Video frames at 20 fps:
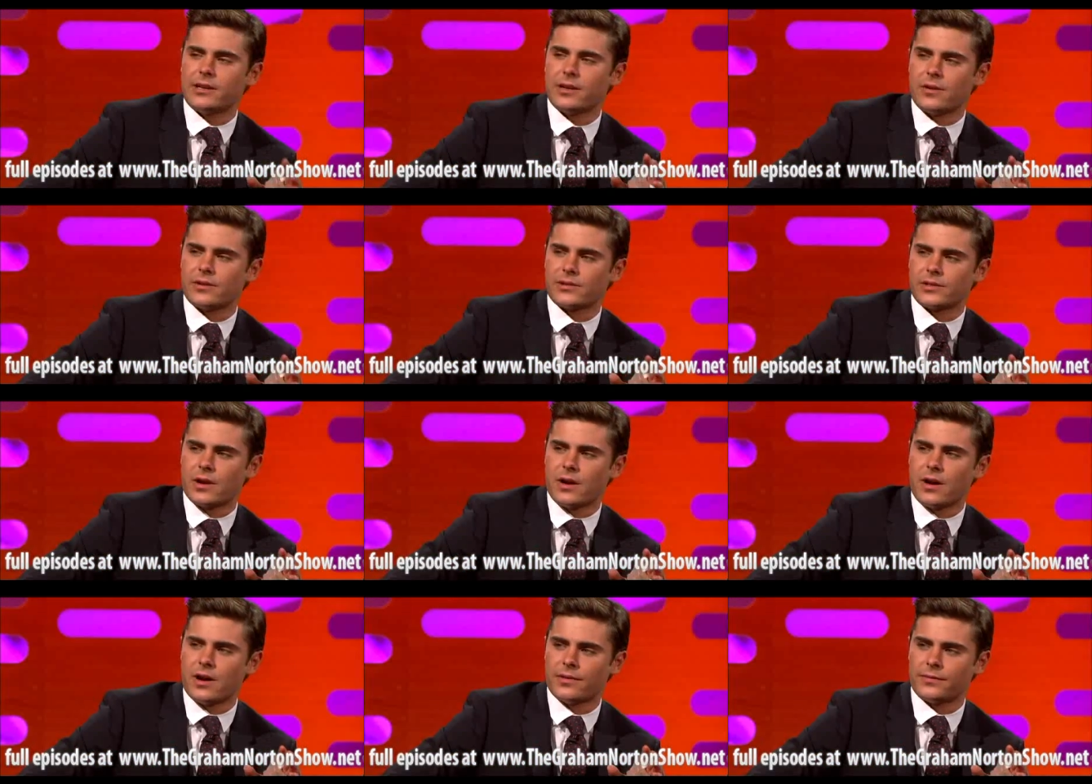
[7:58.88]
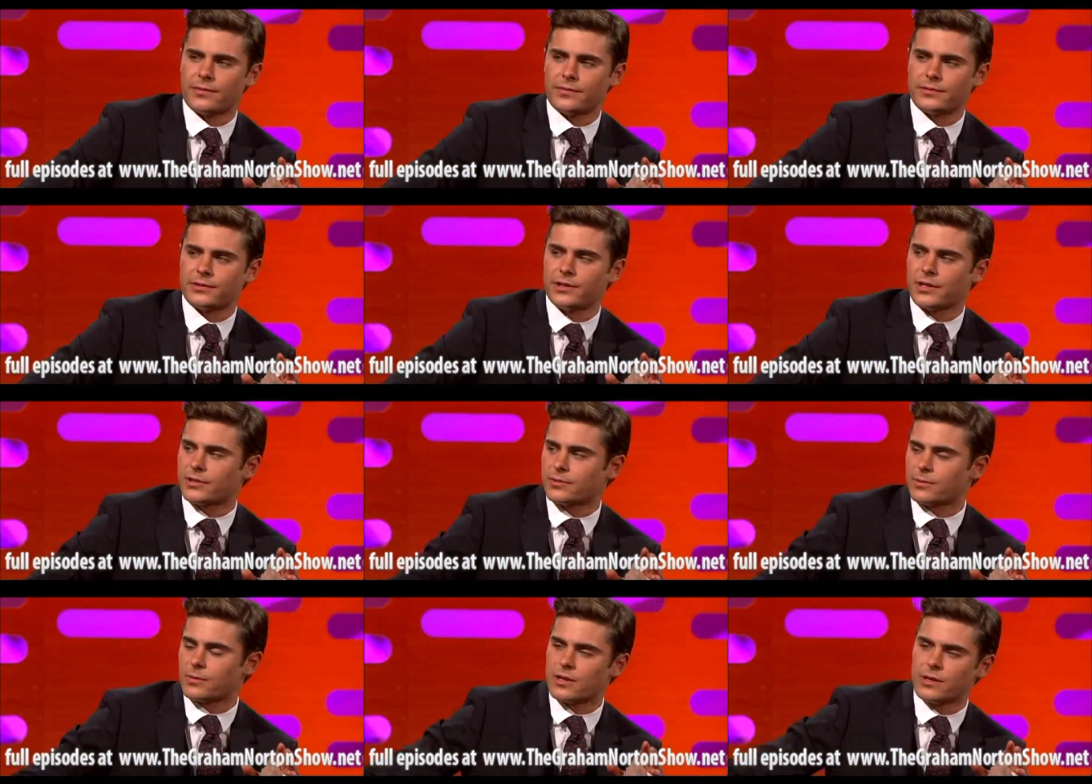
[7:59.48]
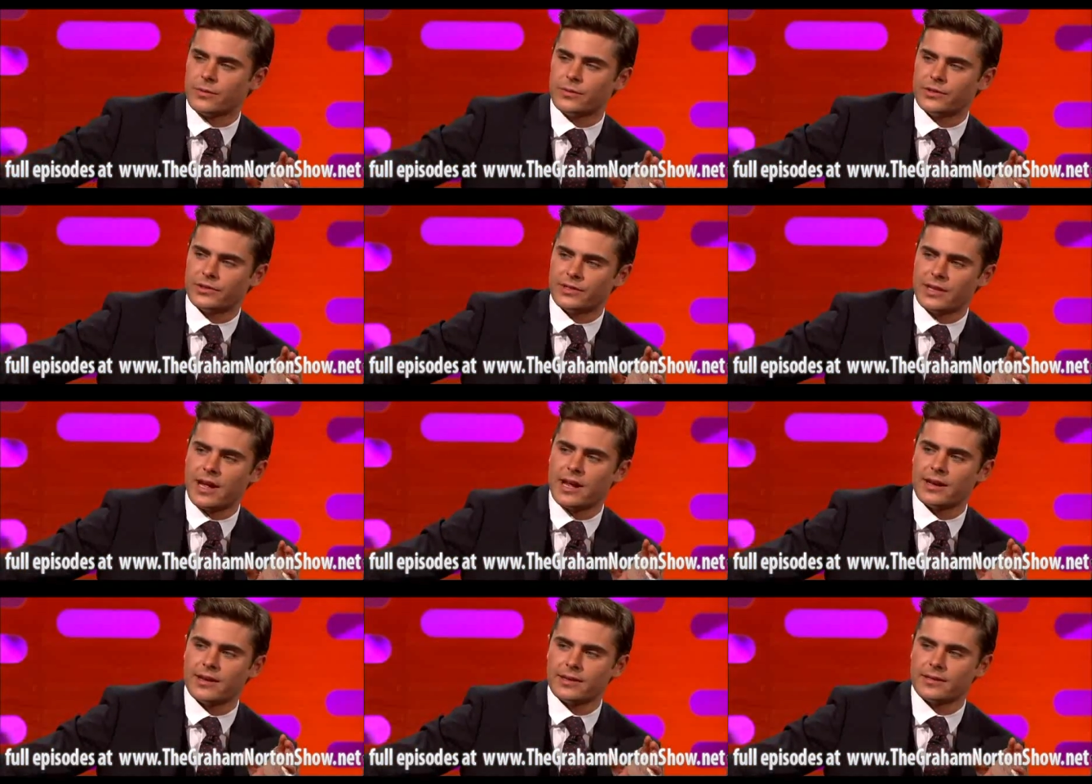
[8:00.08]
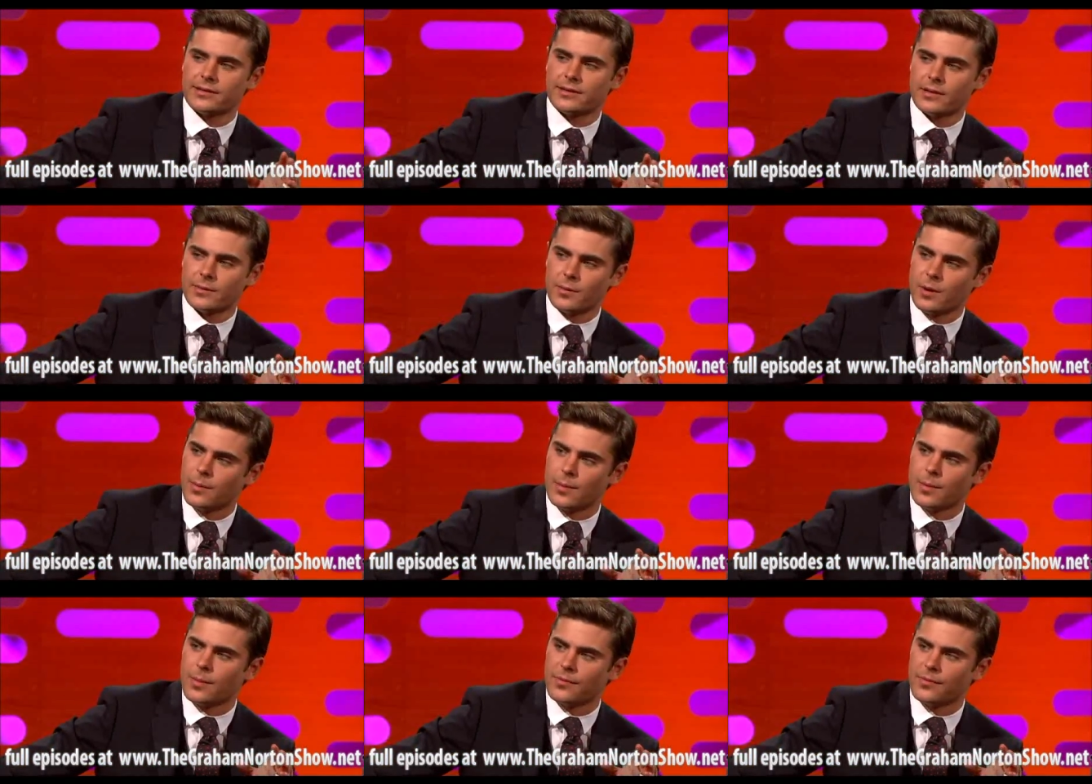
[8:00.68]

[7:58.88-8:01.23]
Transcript: goes off just where he was standing the moment